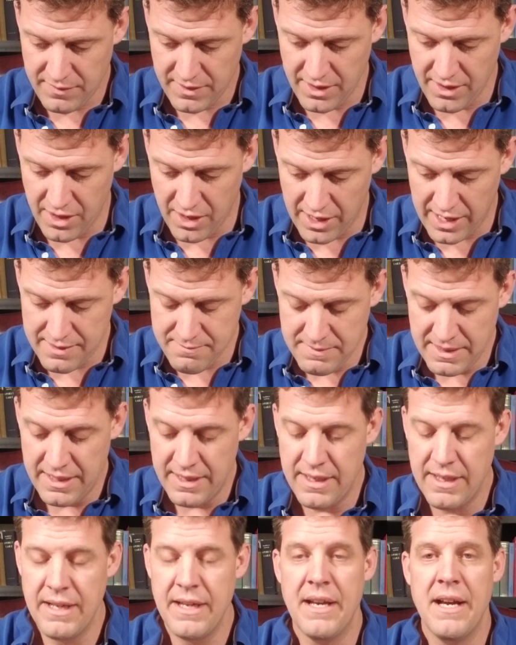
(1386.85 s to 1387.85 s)
All
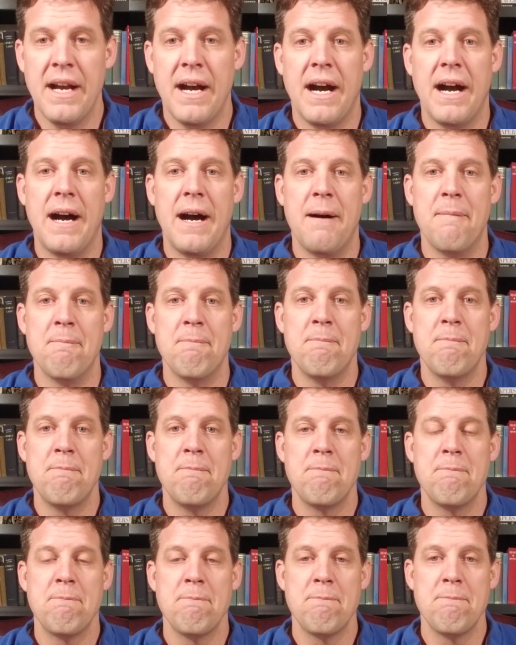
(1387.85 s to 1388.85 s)
right.
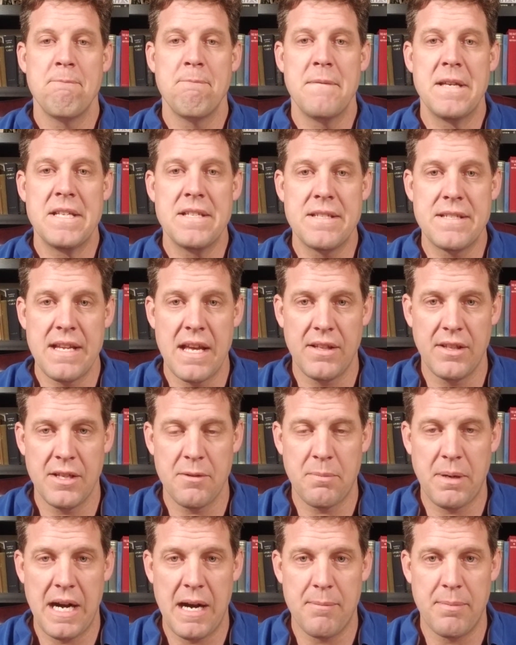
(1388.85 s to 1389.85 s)
Selling
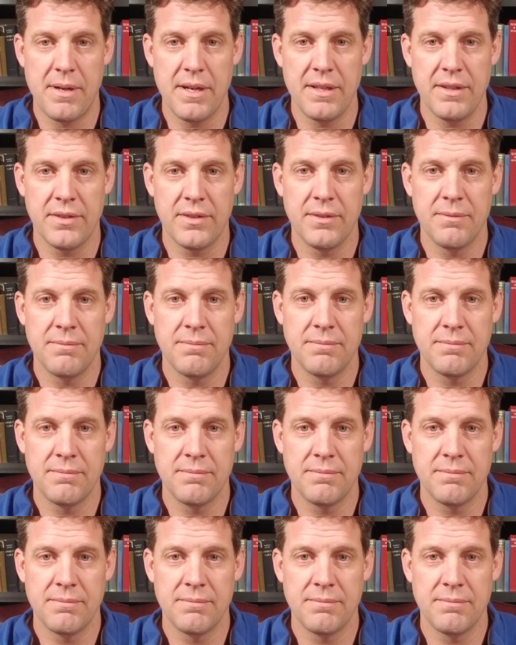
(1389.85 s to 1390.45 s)
properties.